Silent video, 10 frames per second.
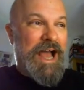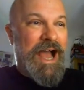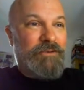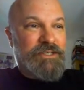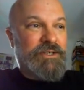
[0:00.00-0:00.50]

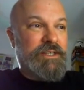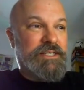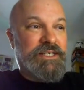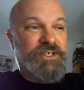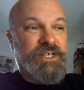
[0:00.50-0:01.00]
outside
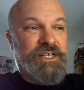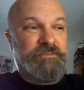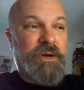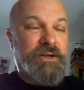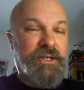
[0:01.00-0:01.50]
this and she does
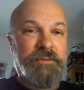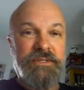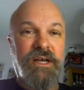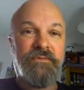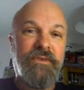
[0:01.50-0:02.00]
part time
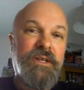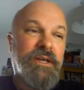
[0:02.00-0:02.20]
stuff.